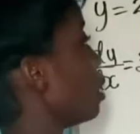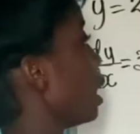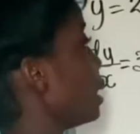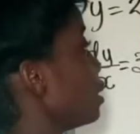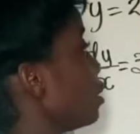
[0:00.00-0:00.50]

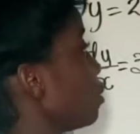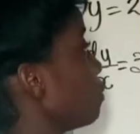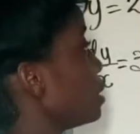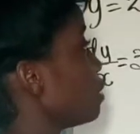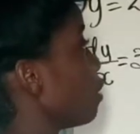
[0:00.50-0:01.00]
And the
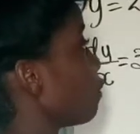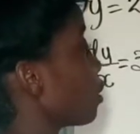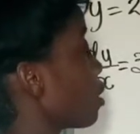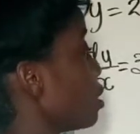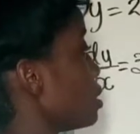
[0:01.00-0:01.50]
derivative of our
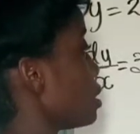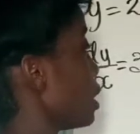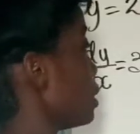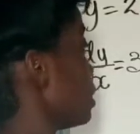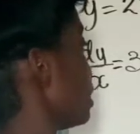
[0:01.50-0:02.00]

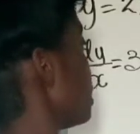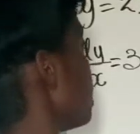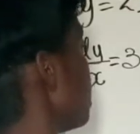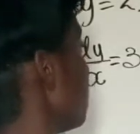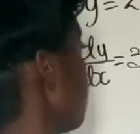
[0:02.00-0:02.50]
constant is
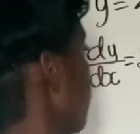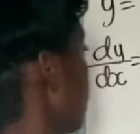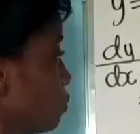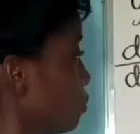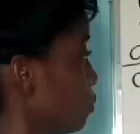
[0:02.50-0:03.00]
0.